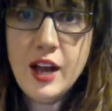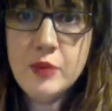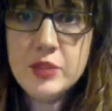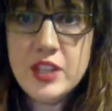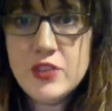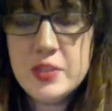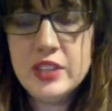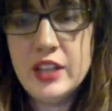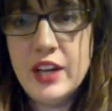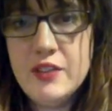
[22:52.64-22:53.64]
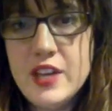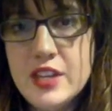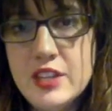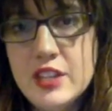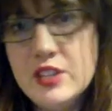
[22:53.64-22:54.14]
gives me a lot of
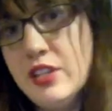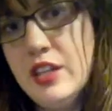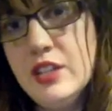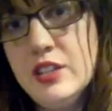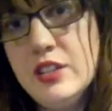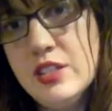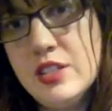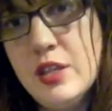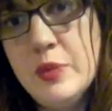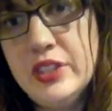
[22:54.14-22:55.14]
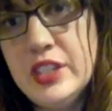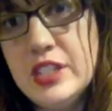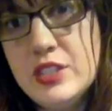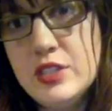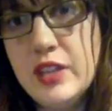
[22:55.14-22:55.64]
faith in his
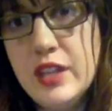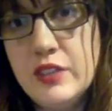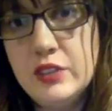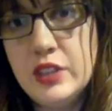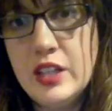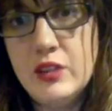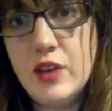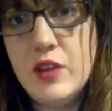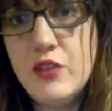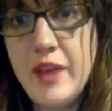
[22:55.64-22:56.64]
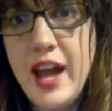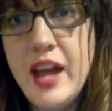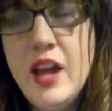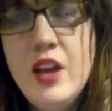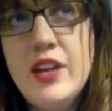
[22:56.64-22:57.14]
ability to kind of learn and grow from
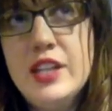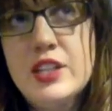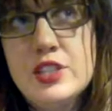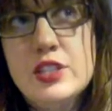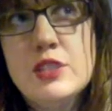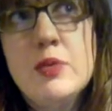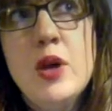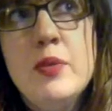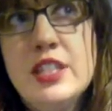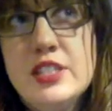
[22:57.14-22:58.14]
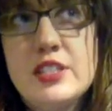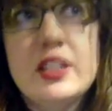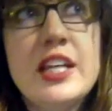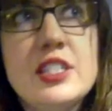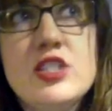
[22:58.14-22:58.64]
that, right? This moment that's
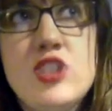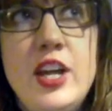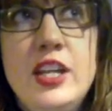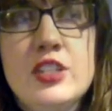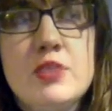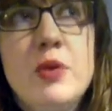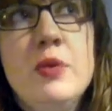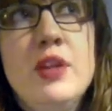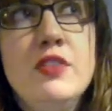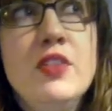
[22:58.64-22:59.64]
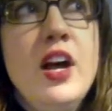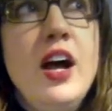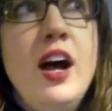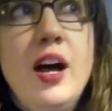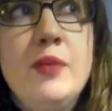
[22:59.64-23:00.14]
less than shining, this moment of
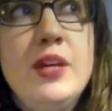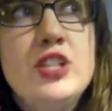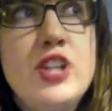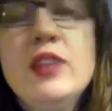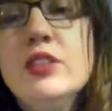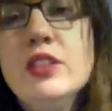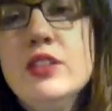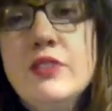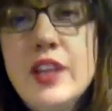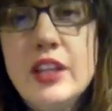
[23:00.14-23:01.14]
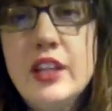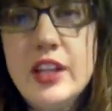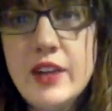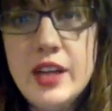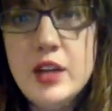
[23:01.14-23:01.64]
a childhood
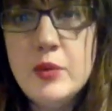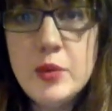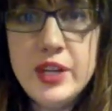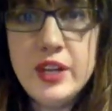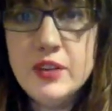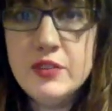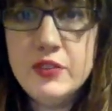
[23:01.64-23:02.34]
failing, right? A moment of